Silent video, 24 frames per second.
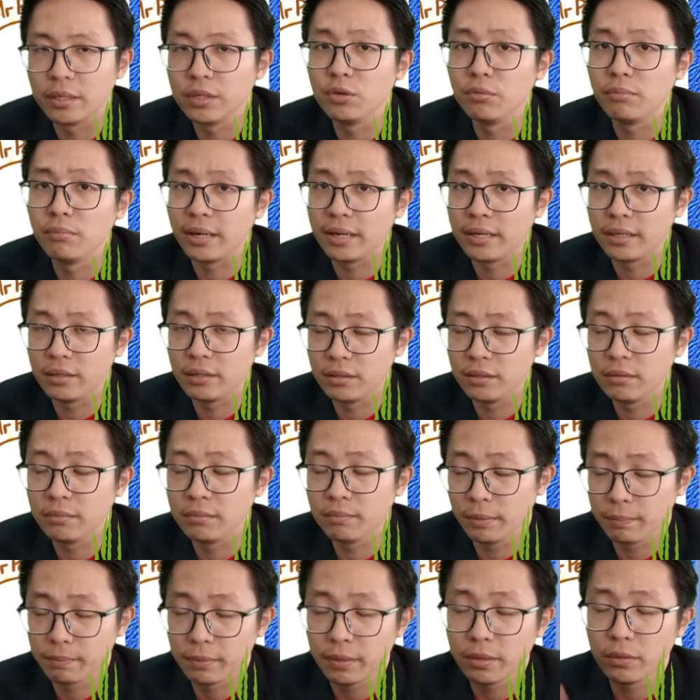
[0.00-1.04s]

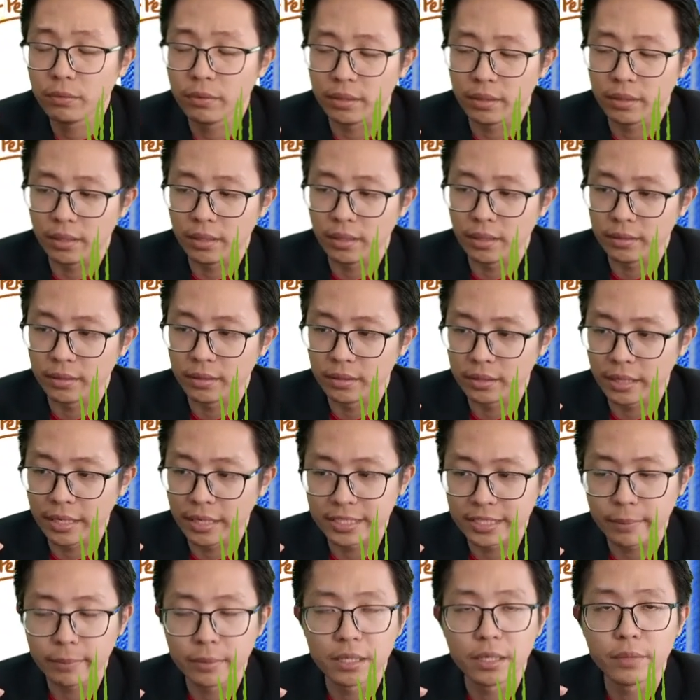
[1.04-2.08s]
the
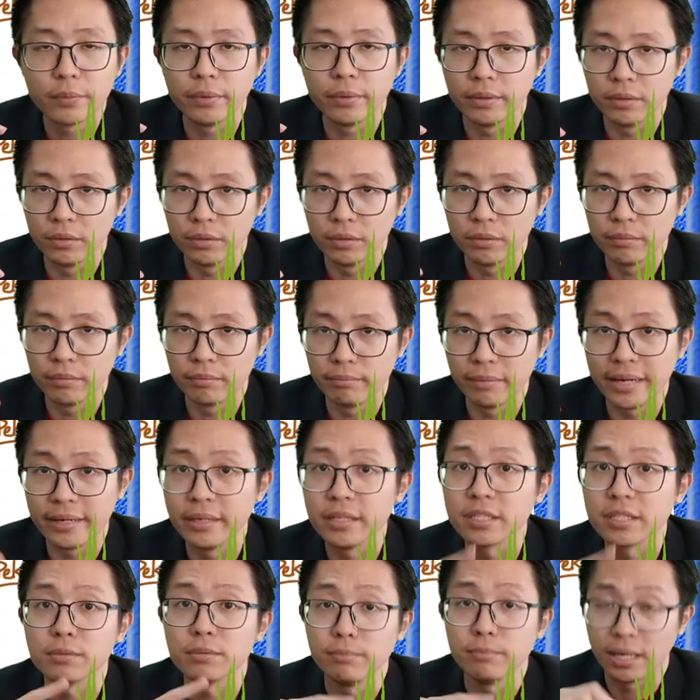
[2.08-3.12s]
examiner will
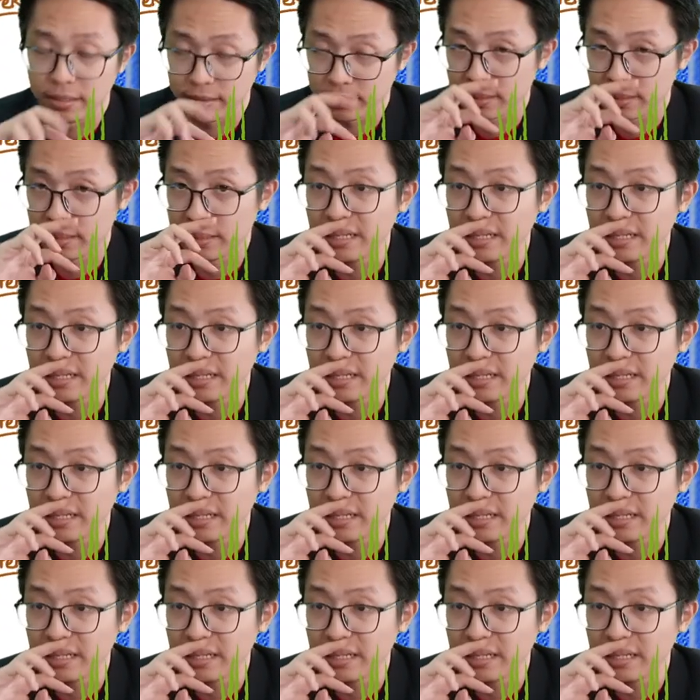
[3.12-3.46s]
minus marks.